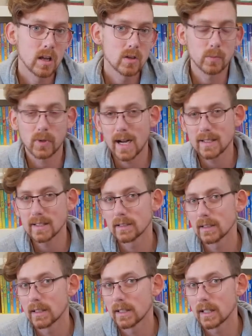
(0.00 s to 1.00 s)
So
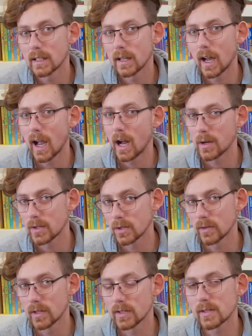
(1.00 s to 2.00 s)
practically, how do you
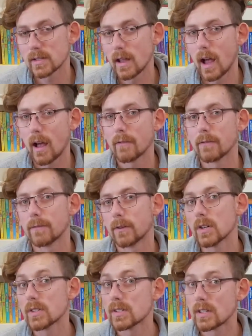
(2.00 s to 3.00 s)
do this?
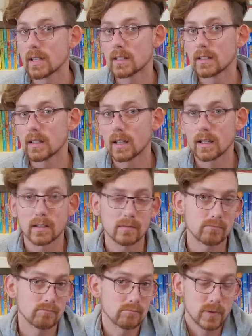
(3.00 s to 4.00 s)
First thing
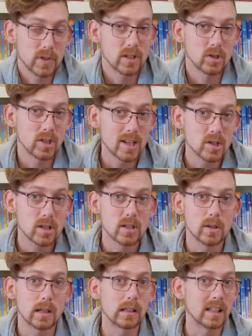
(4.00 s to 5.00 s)
for suggestion
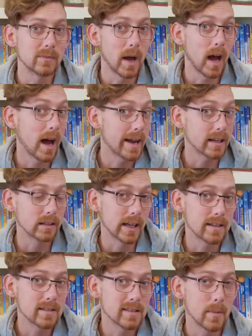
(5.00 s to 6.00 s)
is you can leave behind a
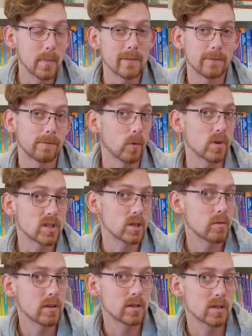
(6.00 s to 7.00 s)
lens that might force
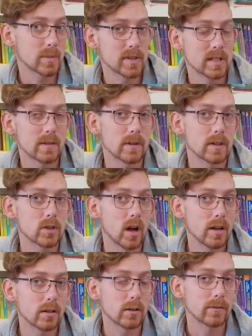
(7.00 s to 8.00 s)
you into a specific
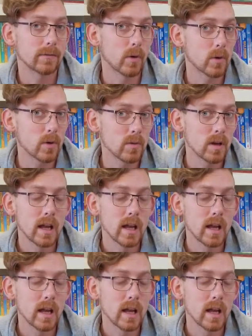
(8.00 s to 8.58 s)
shot or photo.